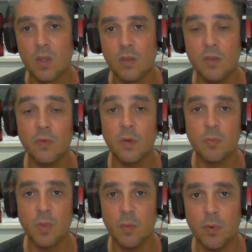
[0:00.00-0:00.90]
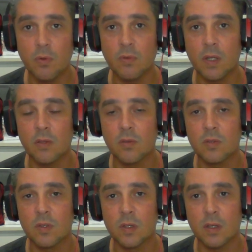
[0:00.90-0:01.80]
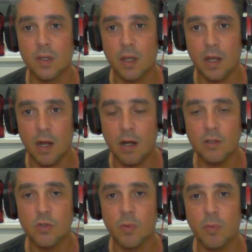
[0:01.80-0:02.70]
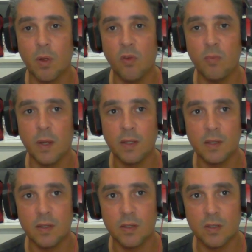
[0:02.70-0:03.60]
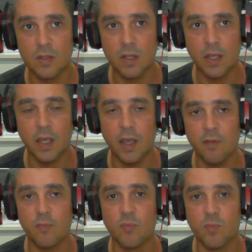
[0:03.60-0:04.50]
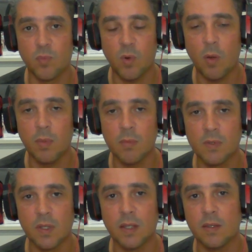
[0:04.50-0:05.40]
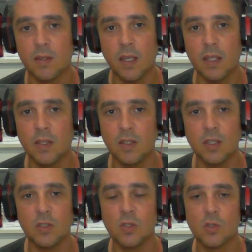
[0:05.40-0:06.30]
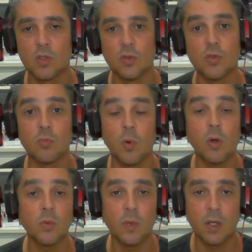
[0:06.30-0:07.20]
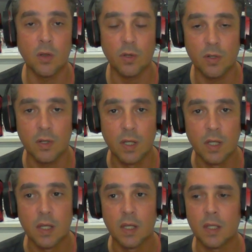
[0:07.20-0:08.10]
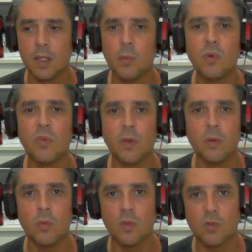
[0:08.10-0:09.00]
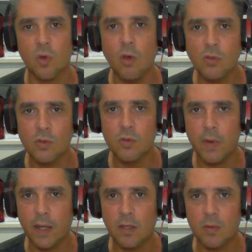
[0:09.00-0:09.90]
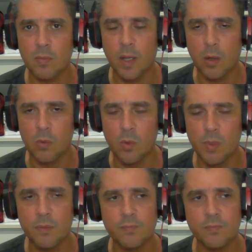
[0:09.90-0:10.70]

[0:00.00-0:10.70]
different people that are super powerful, but they have problems that they need to support one another. The movie was also directed by a woman.